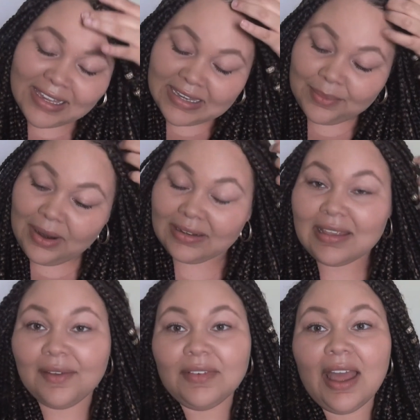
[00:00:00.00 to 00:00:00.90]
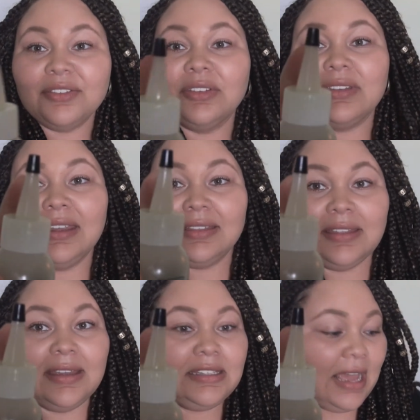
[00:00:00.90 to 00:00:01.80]
Some products have nozzles like
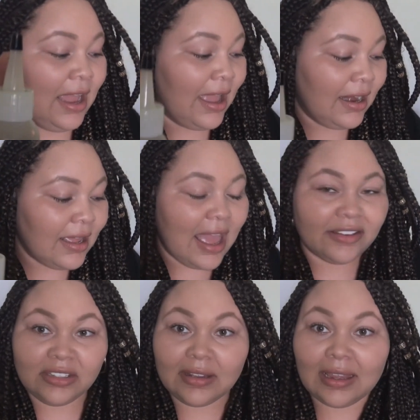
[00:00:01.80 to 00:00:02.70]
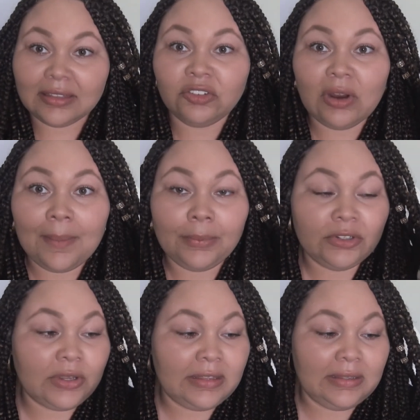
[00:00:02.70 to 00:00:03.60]
this. I kind of actually like the dropper,
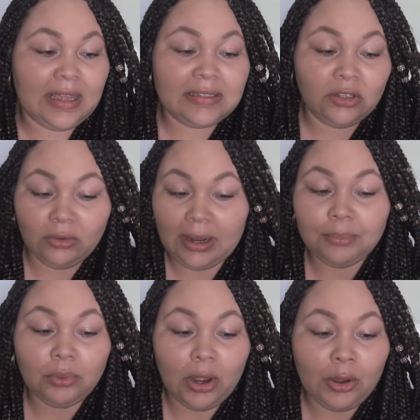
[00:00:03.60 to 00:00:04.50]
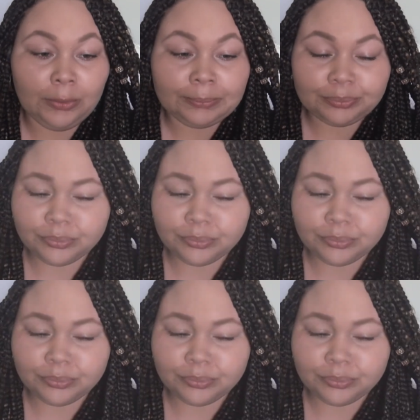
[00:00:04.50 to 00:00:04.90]
so I think that's a great pro.